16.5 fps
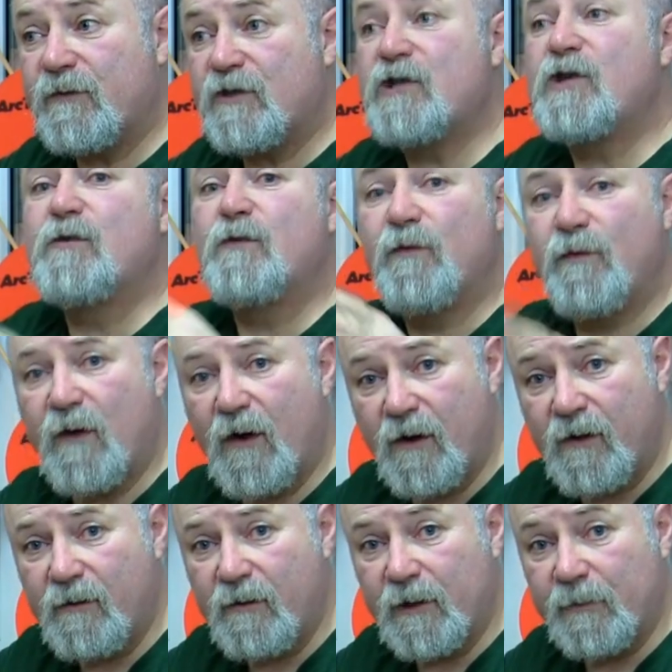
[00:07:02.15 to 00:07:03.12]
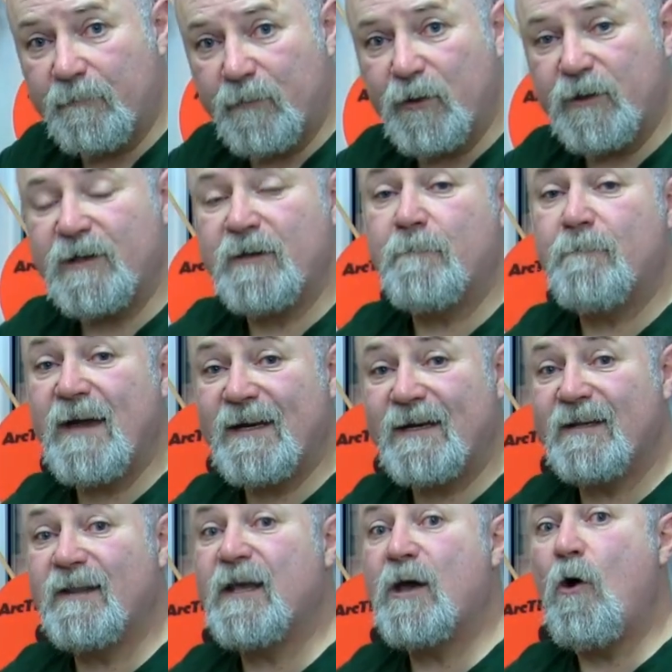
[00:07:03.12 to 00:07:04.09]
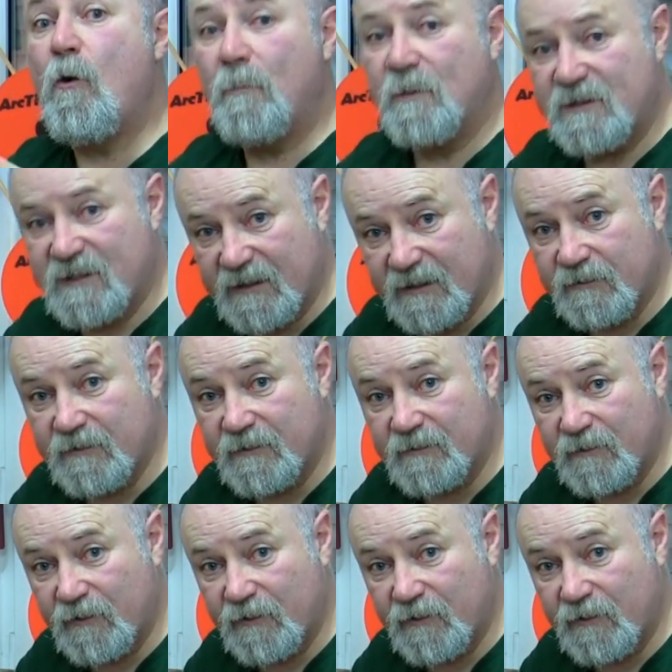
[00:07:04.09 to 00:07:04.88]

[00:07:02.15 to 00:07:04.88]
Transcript: too far and putting a bend in the opposite